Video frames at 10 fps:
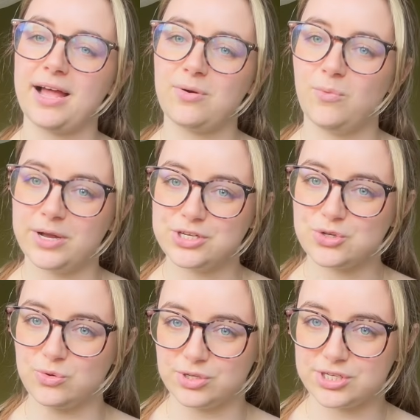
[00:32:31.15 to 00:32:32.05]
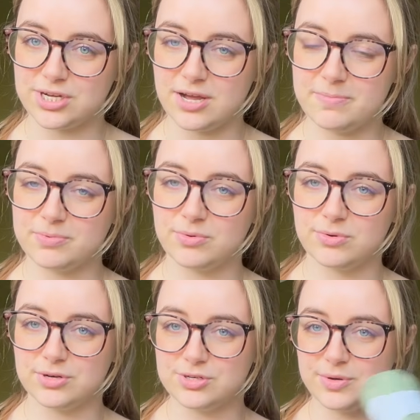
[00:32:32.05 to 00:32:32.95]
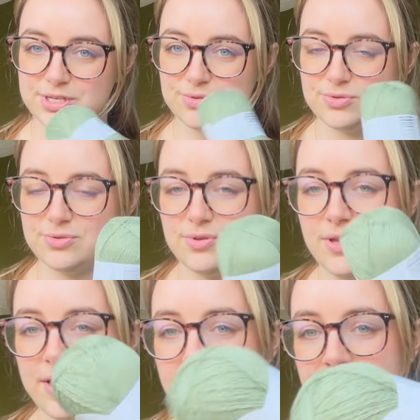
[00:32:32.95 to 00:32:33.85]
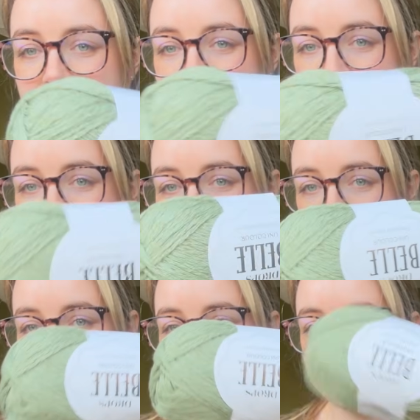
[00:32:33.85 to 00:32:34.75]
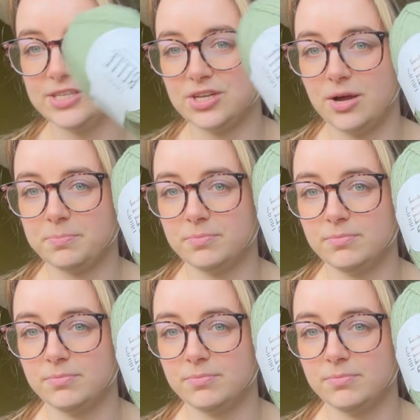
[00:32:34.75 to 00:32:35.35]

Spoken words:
one shoulder top, or do I do this top?